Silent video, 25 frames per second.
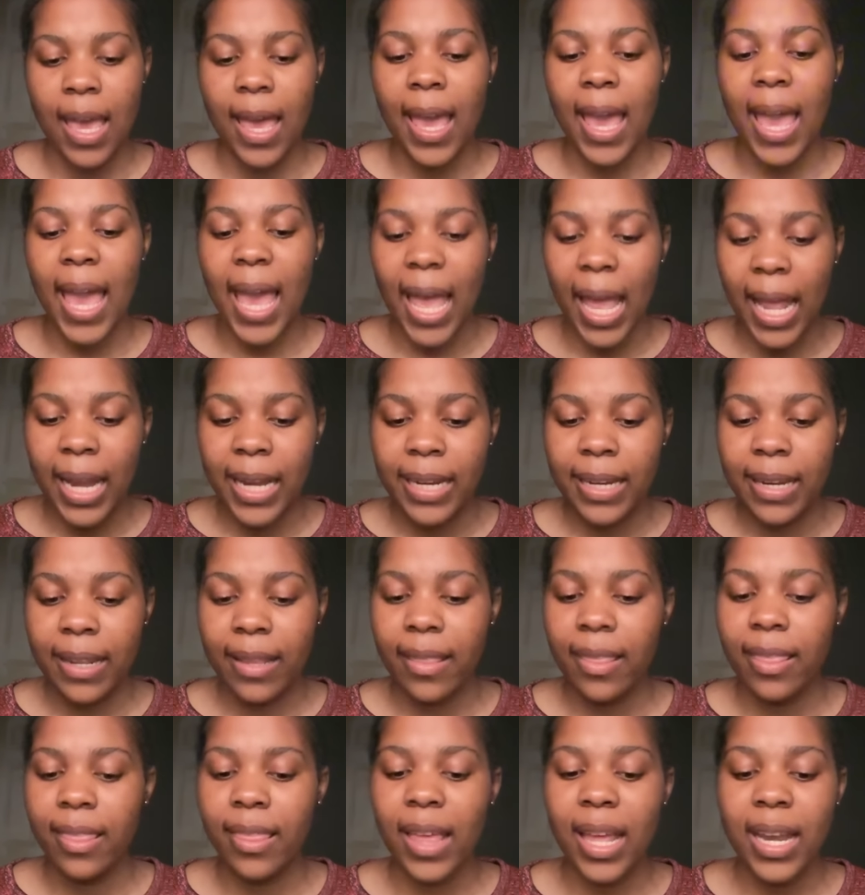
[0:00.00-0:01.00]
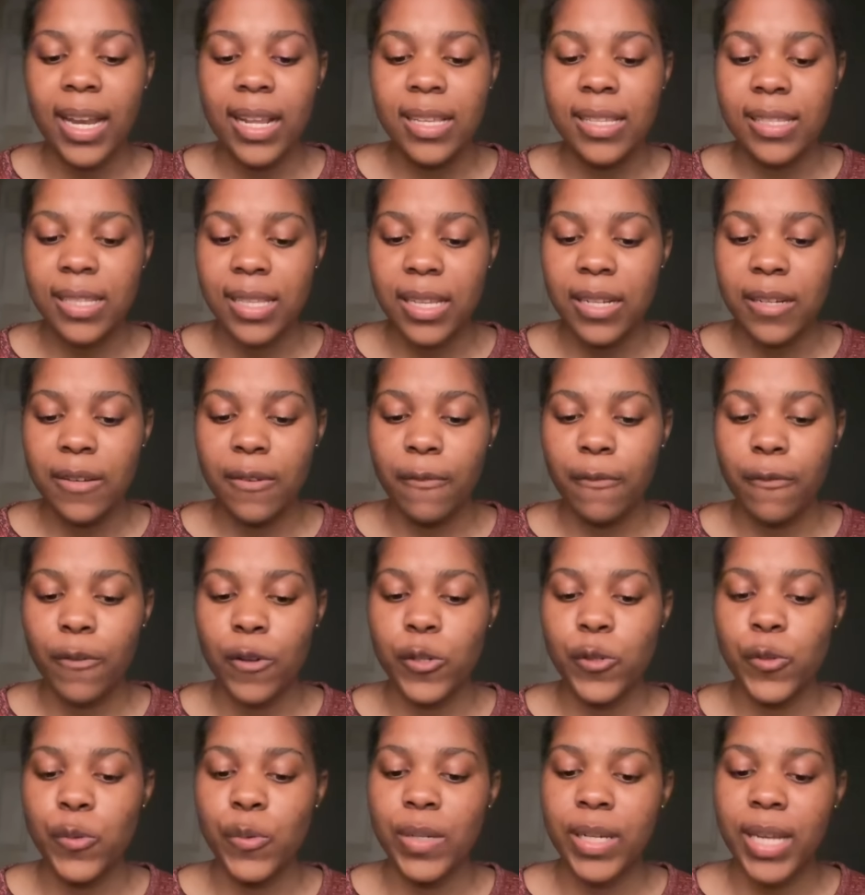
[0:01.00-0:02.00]
And that is it for
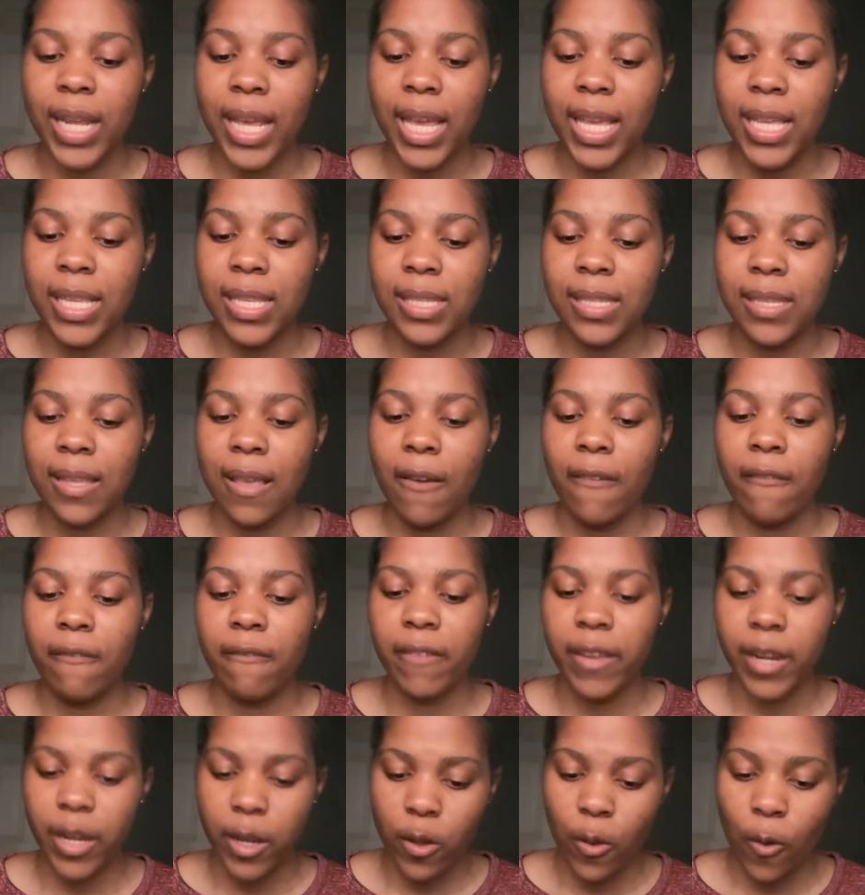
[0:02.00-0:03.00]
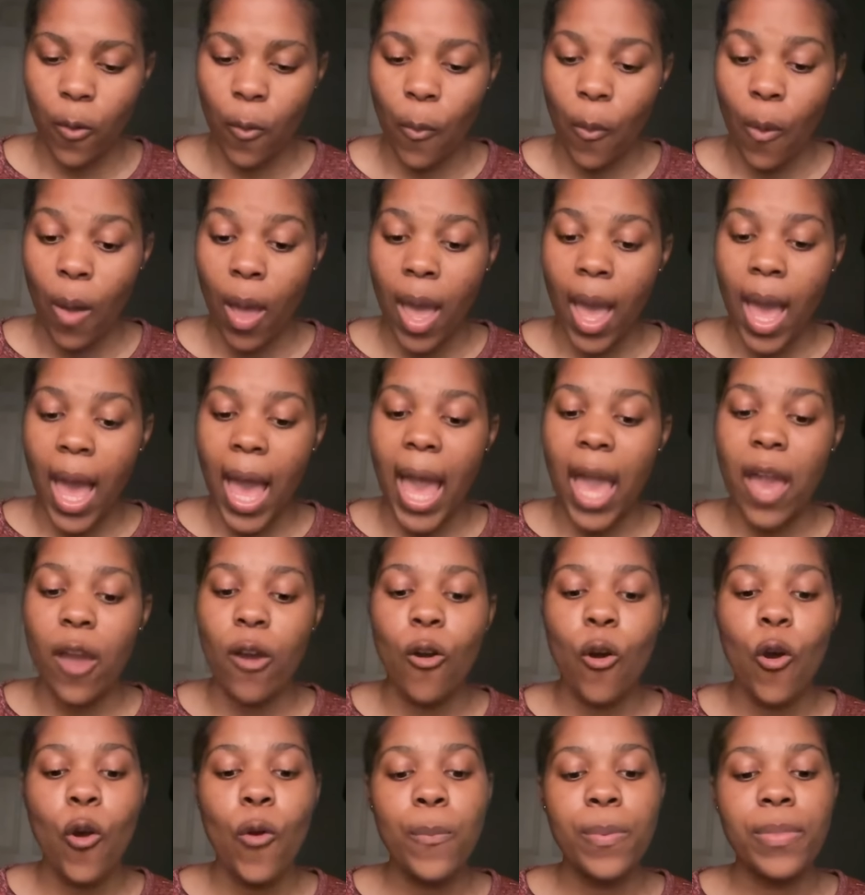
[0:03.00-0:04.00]
today's video. I
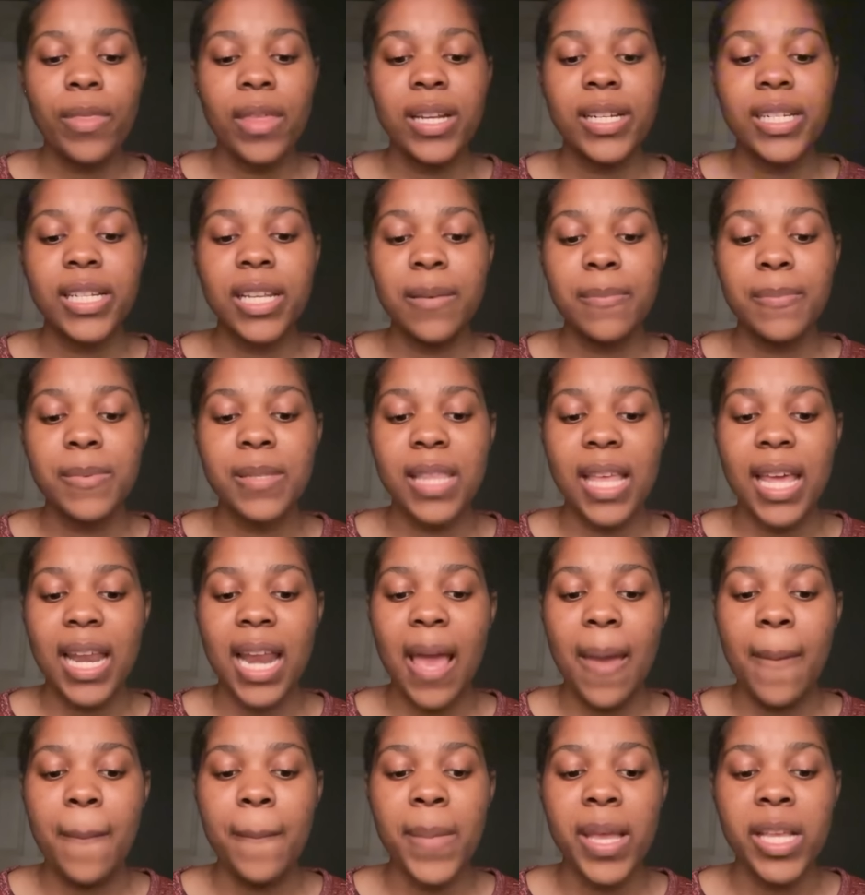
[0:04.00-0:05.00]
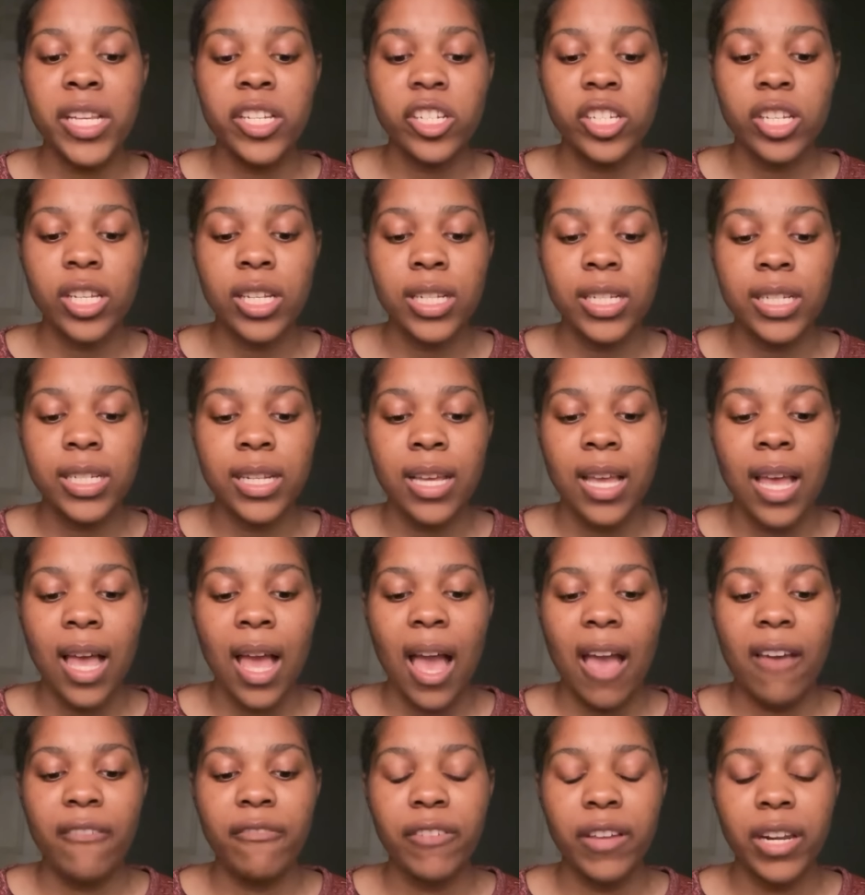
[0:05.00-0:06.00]
hope the tips that I mentioned
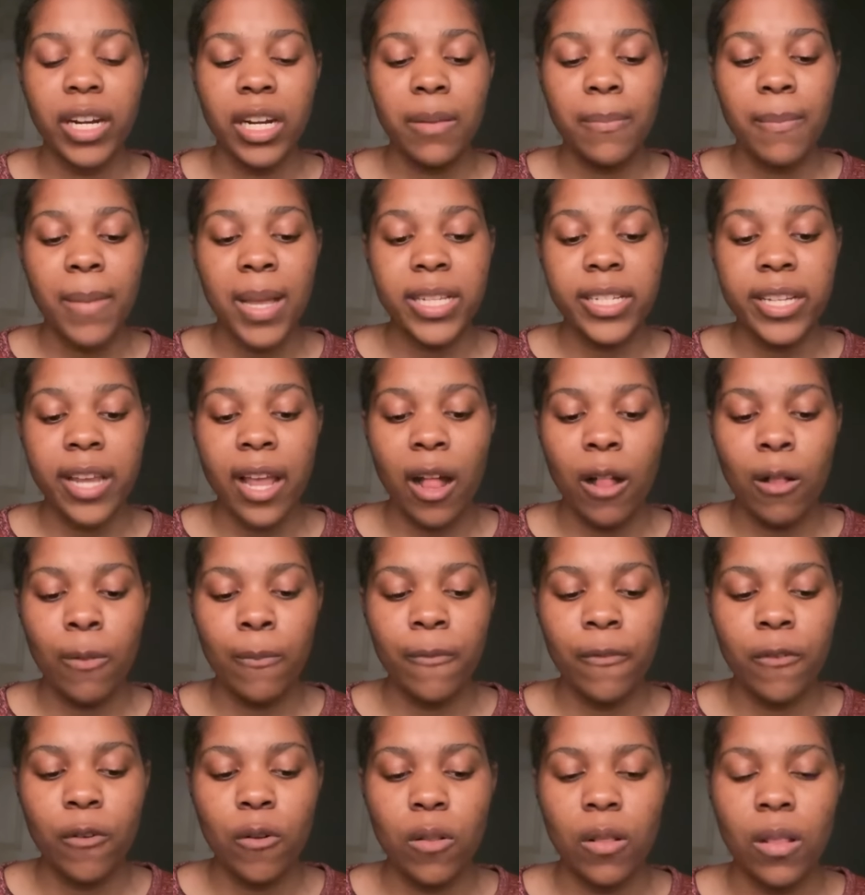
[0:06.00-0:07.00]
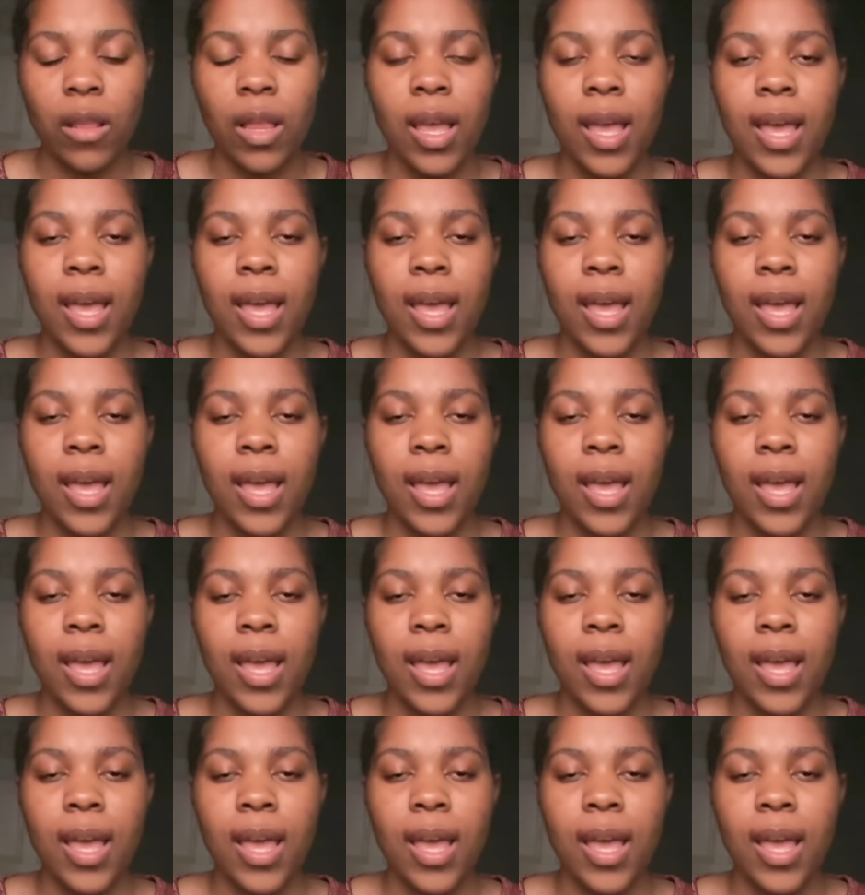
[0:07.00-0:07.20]
are very much helpful.